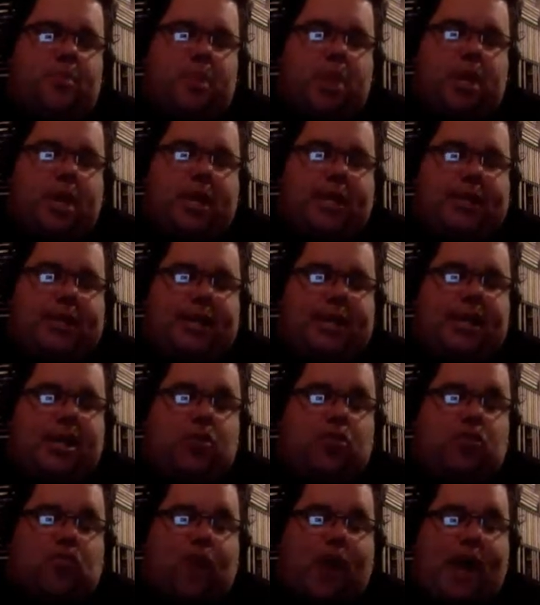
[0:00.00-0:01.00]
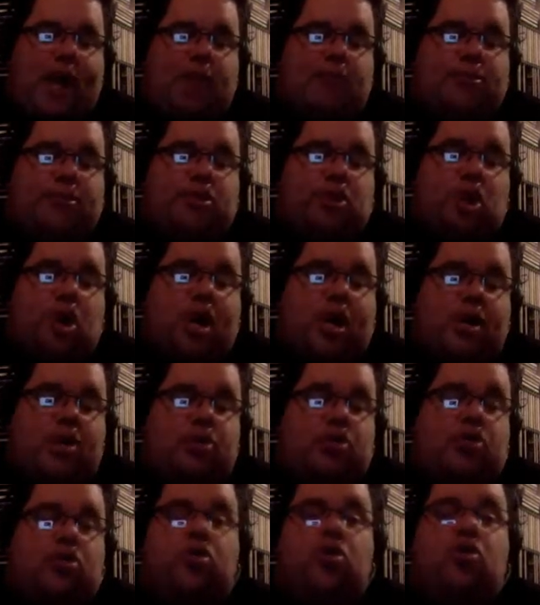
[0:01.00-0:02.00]
it's either Rammstein and
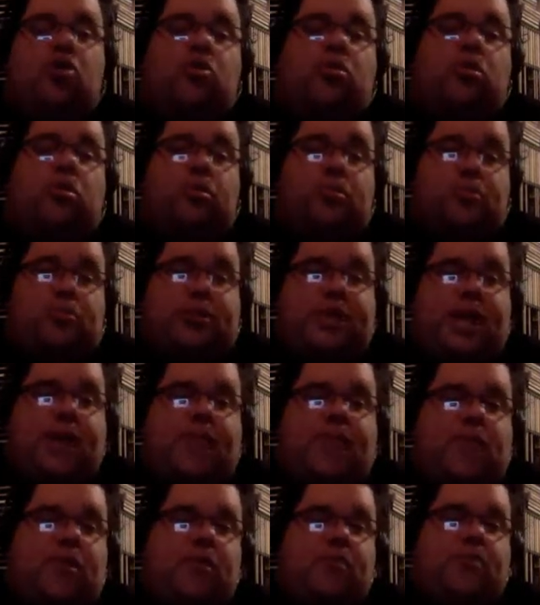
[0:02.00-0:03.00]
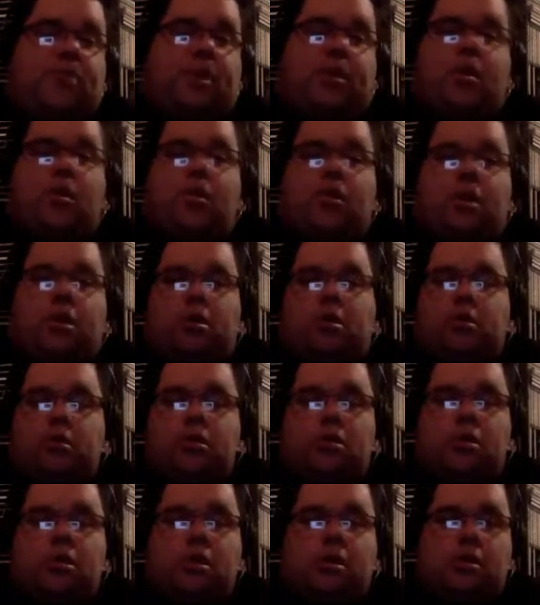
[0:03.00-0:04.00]
Tool will definitely be on the
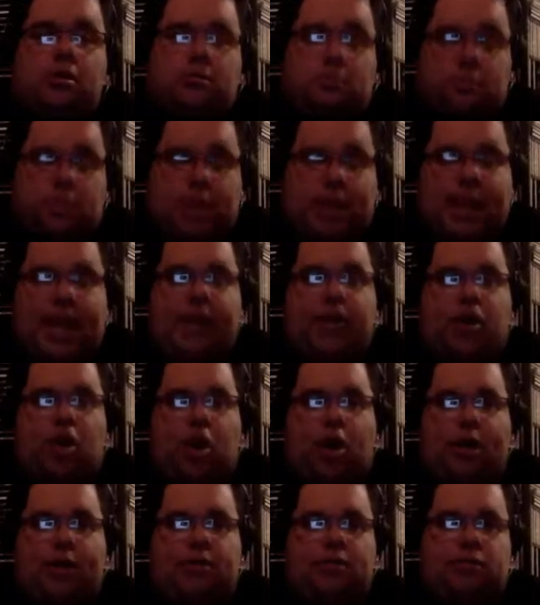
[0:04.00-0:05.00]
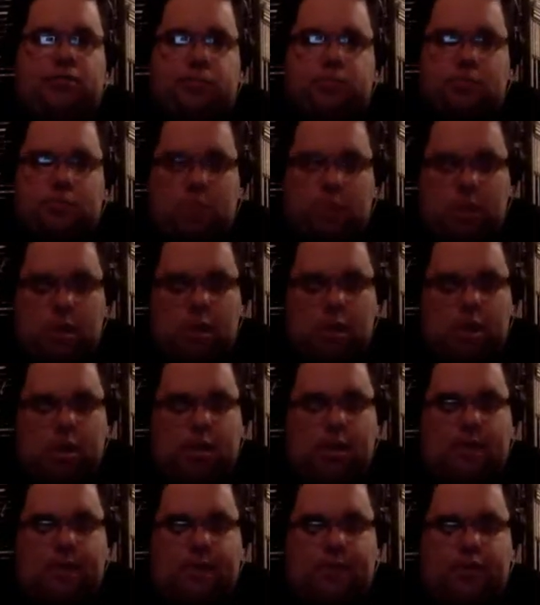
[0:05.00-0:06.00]
headline
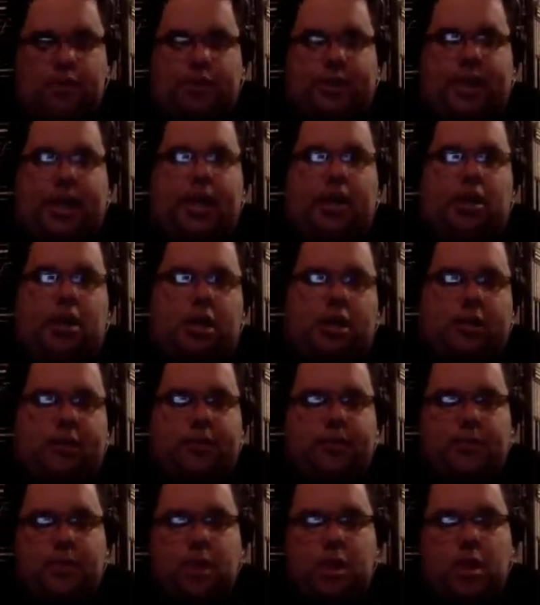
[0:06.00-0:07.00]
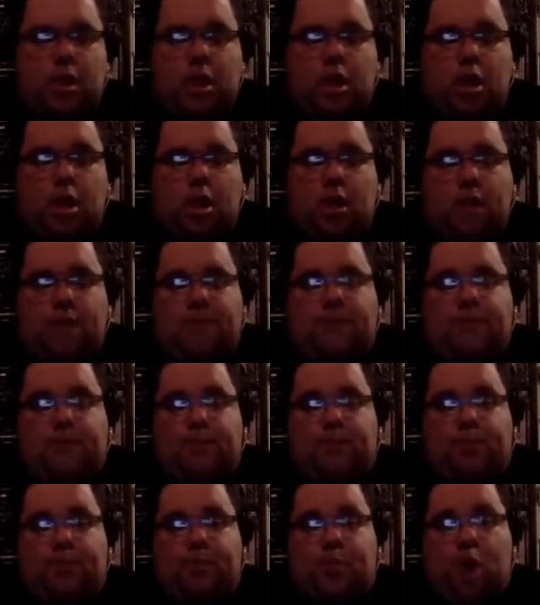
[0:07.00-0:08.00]
for download.
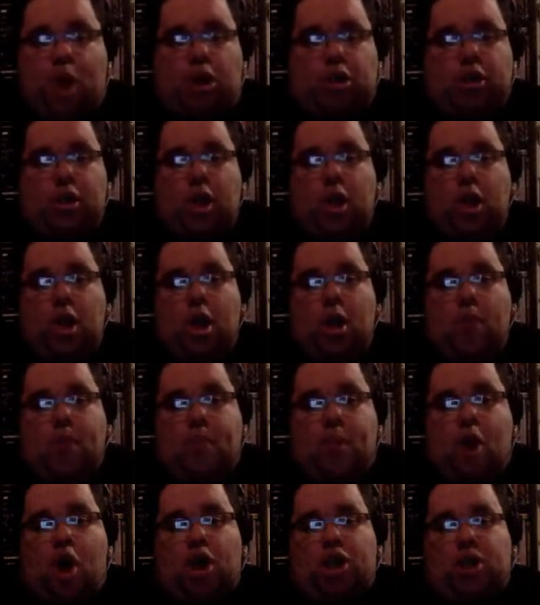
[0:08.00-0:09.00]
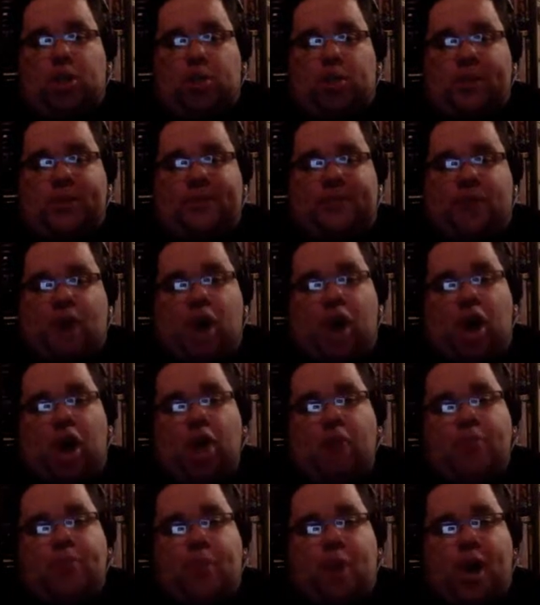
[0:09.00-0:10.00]
Mm. possibly
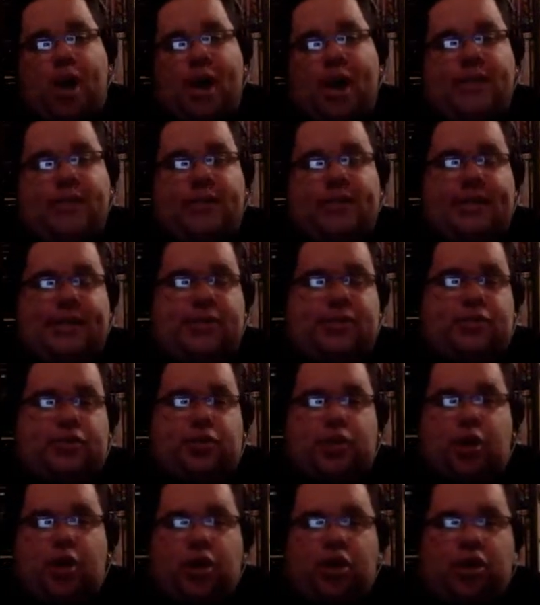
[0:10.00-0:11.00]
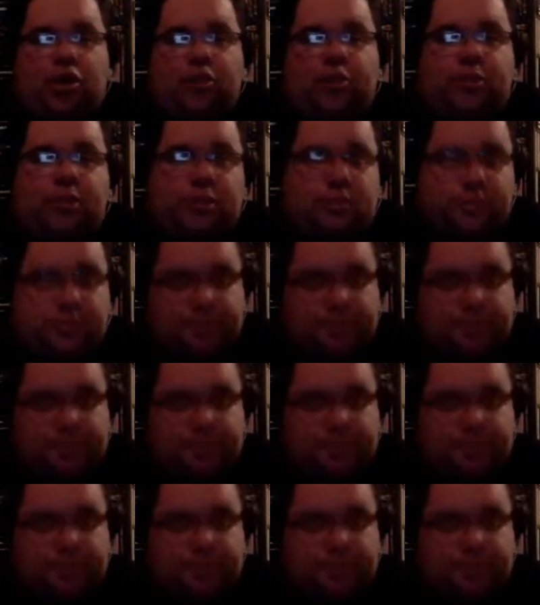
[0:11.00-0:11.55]
followed by Disturbed.